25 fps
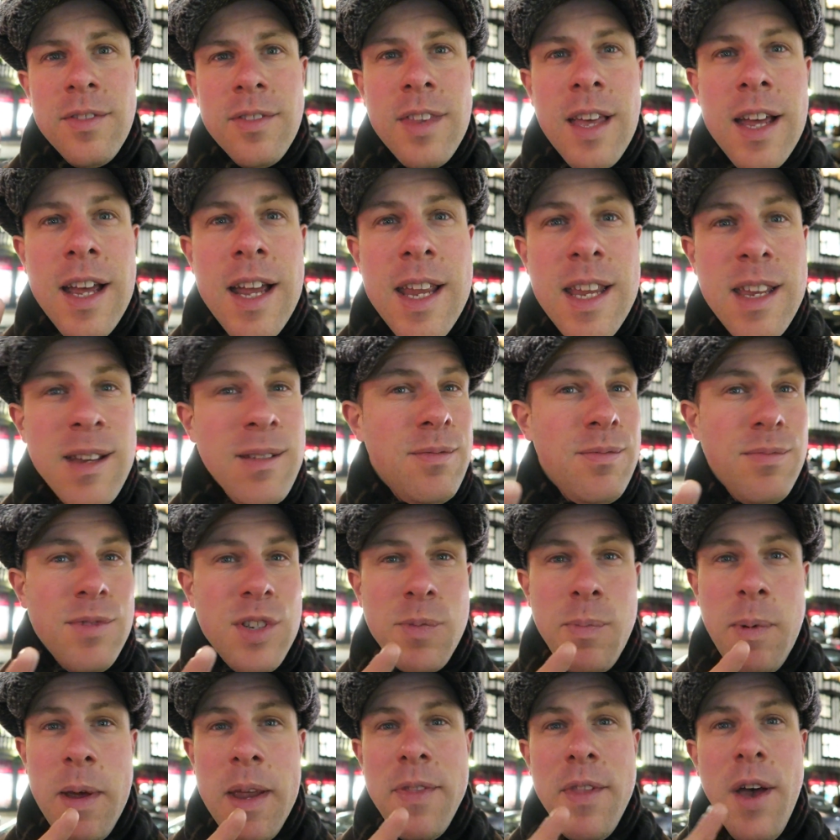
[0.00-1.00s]
They
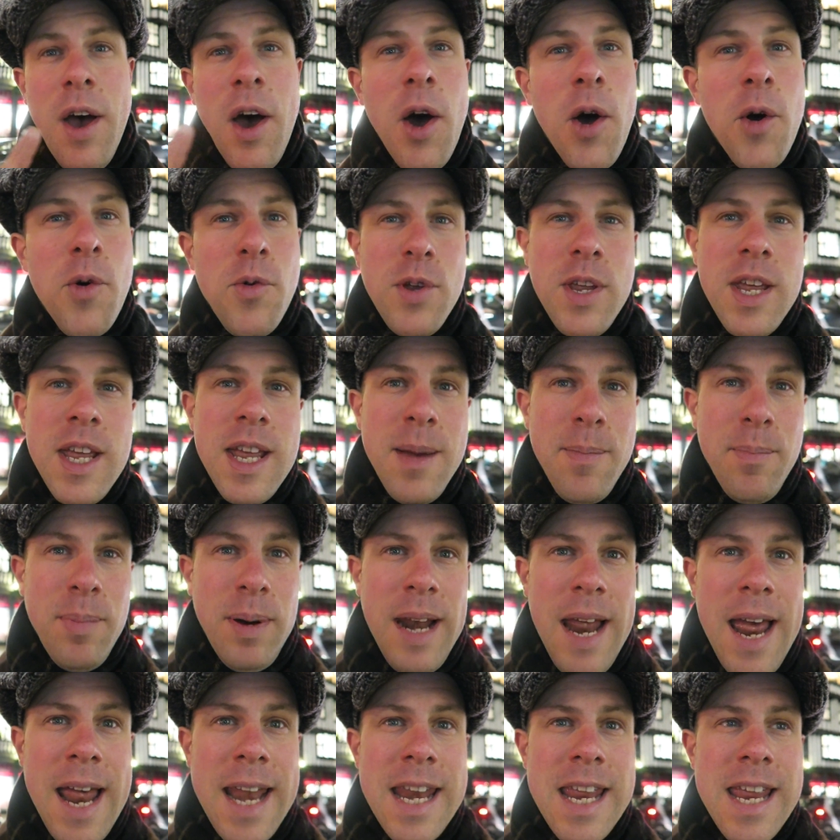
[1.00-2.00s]
spend the whole year
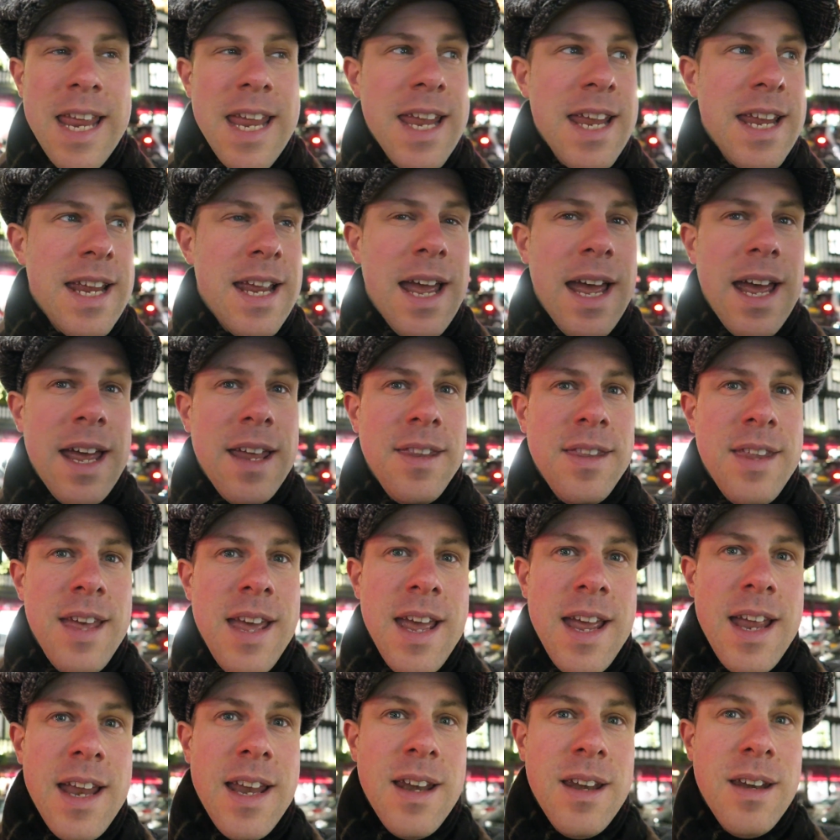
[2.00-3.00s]
planning and
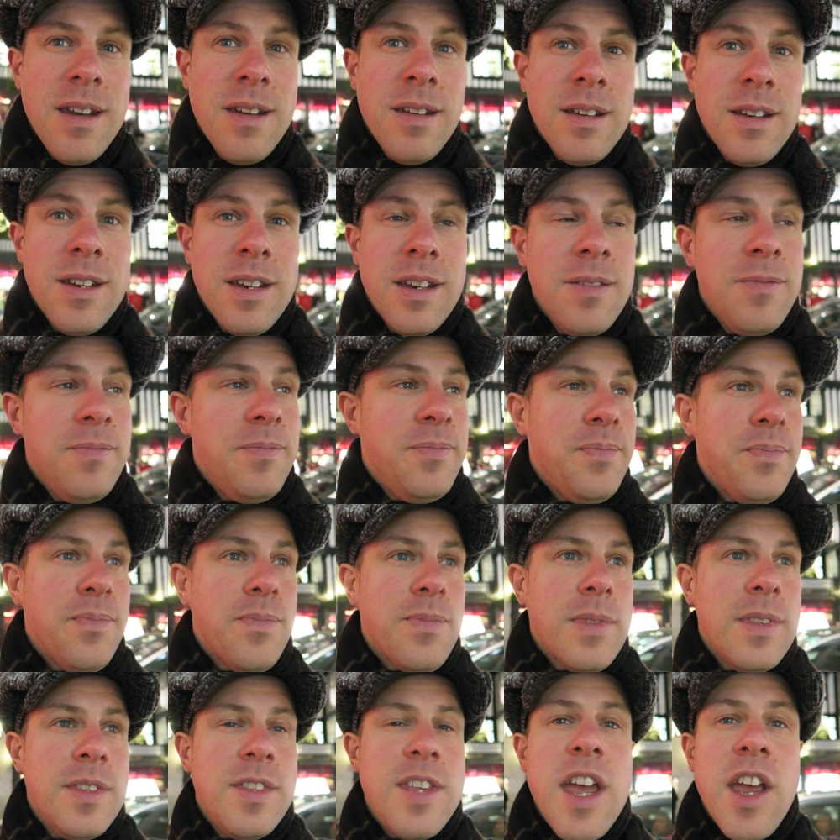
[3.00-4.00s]
then
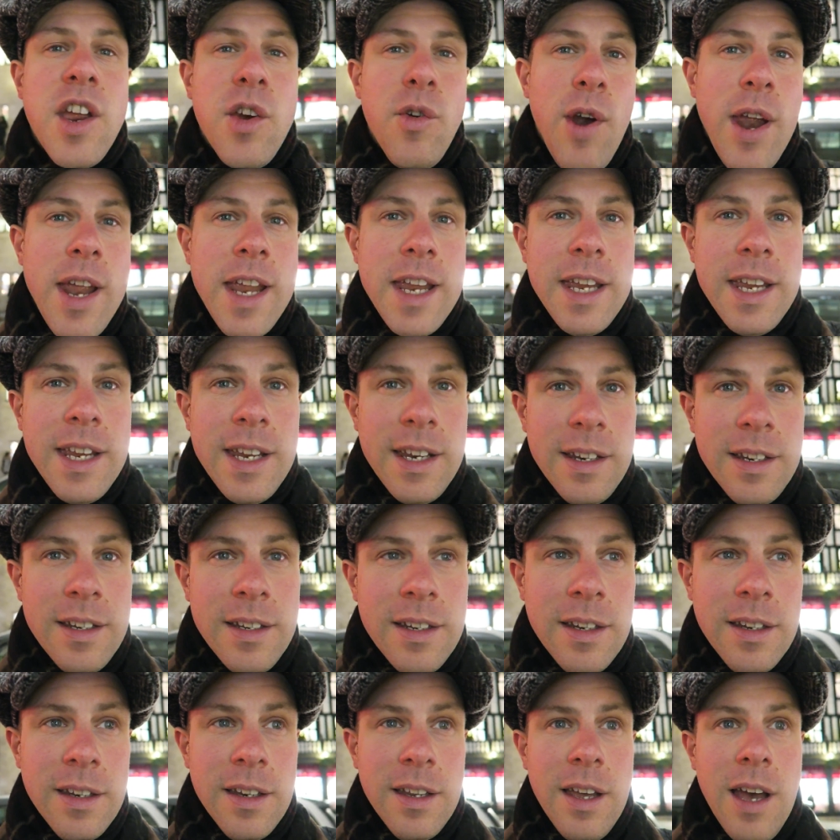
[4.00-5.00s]
decorating,
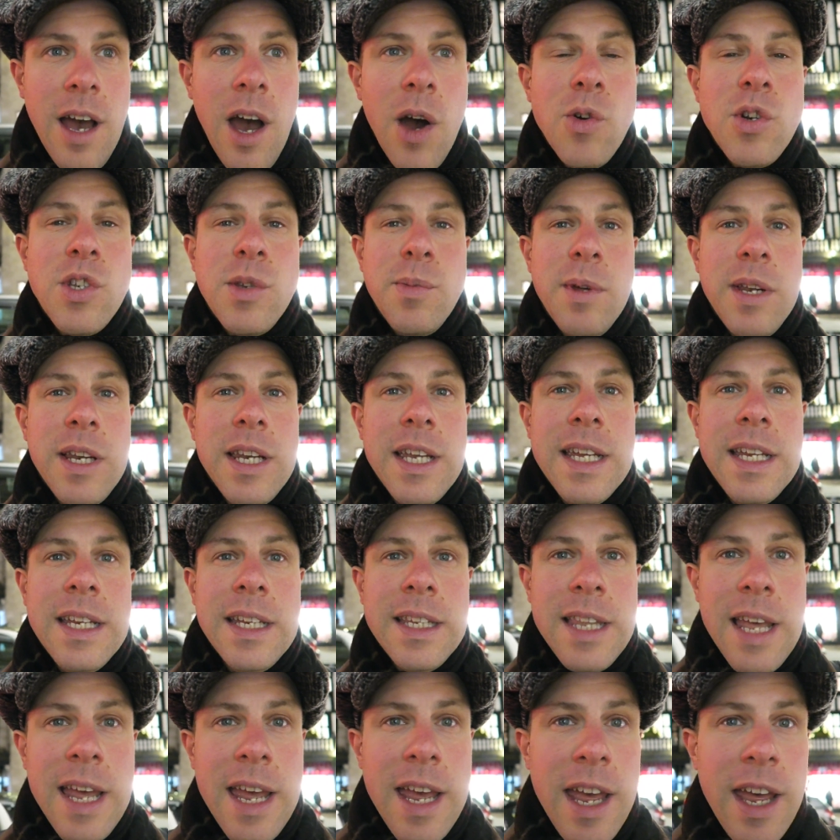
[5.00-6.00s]
ultimately,
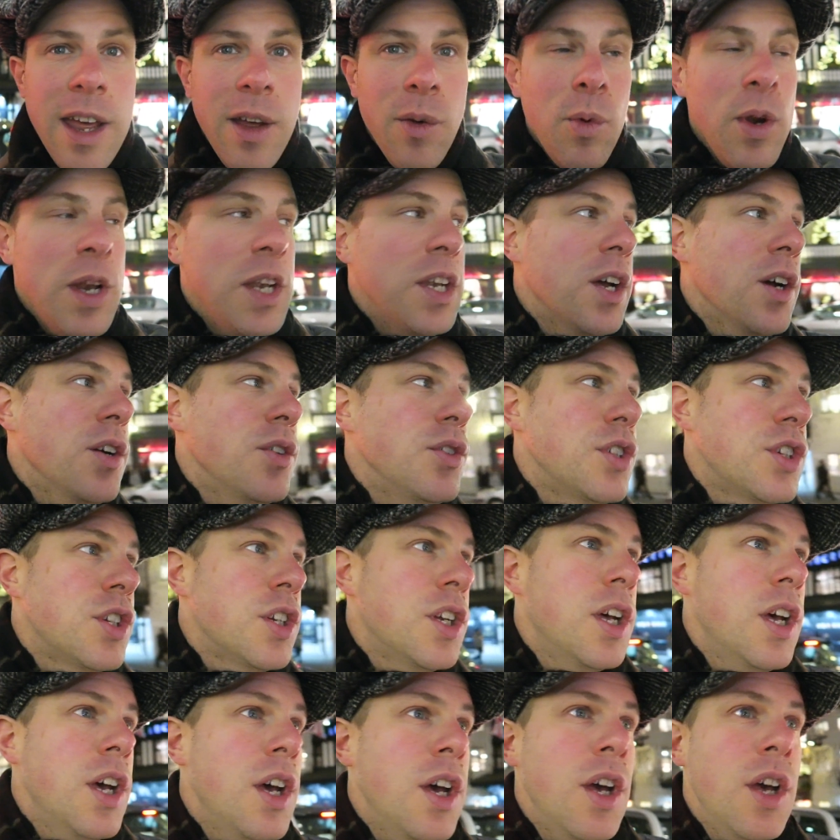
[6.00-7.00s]
their windows
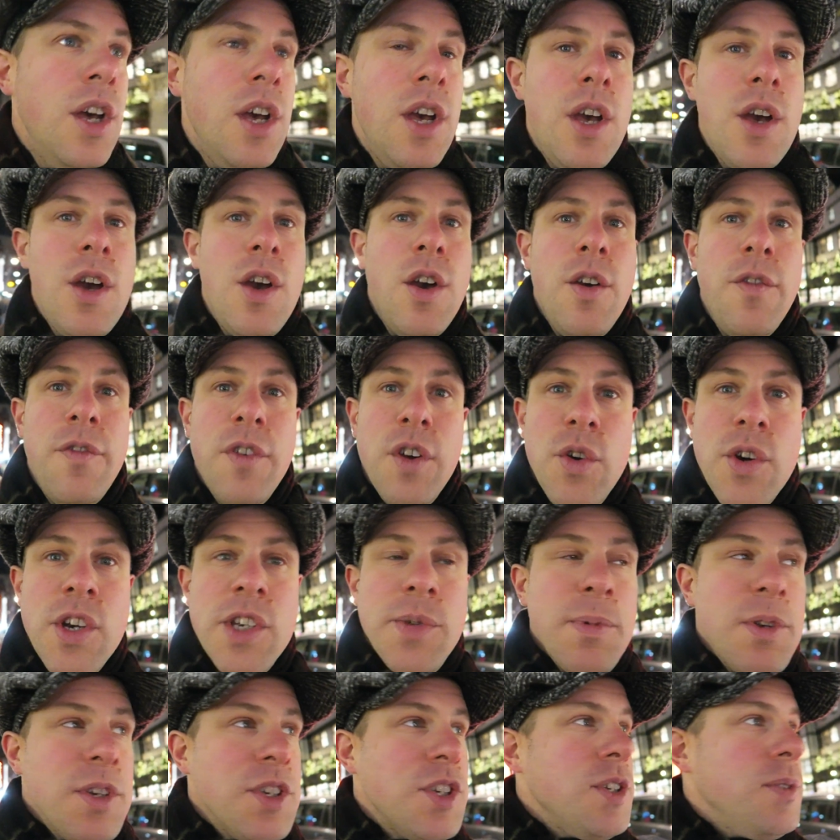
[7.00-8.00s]
for
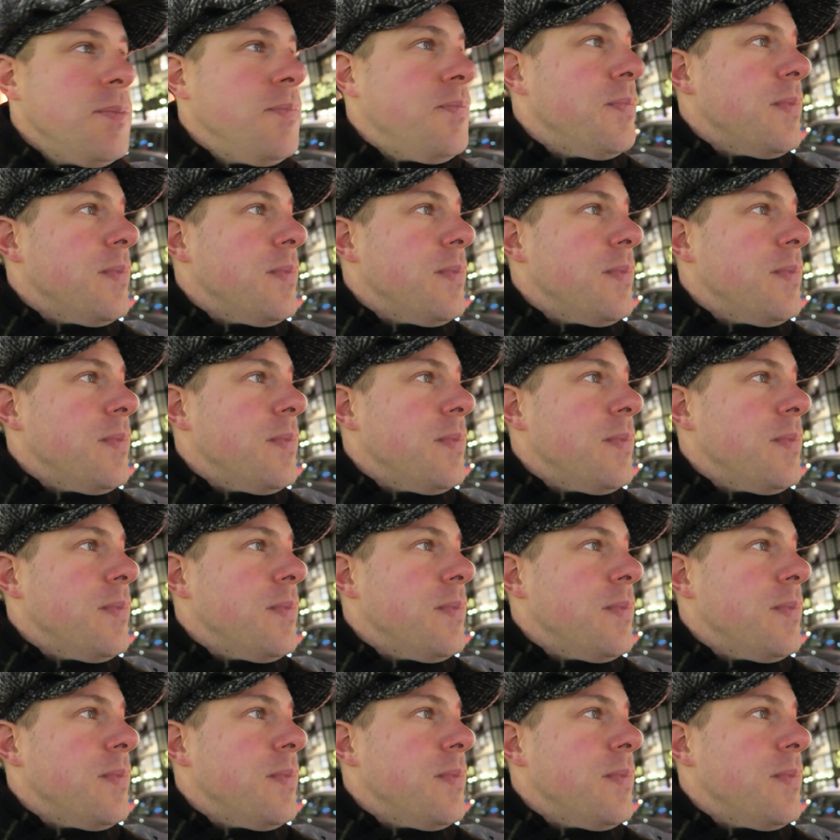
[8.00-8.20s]
Christmas.